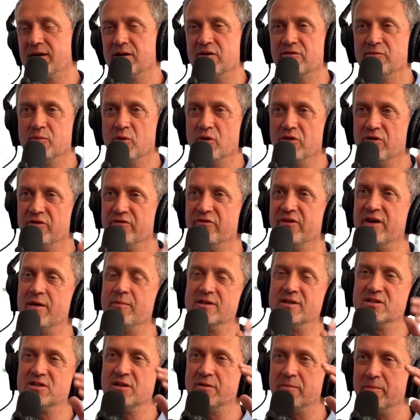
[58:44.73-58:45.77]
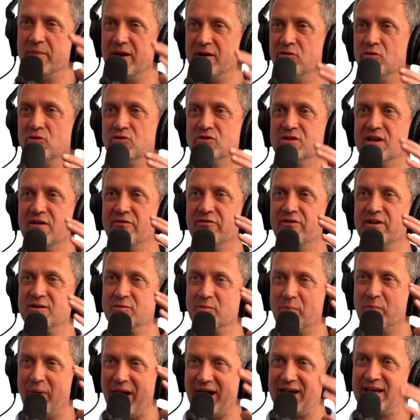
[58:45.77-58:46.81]
You've put the vitamins and the minerals and everything
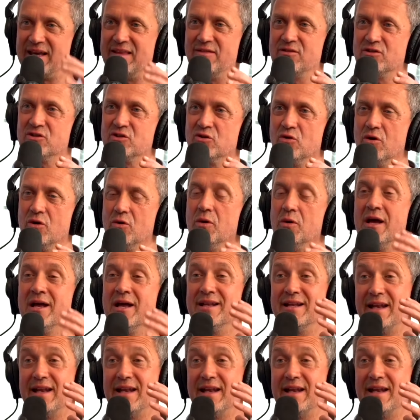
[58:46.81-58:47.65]
back in the soil.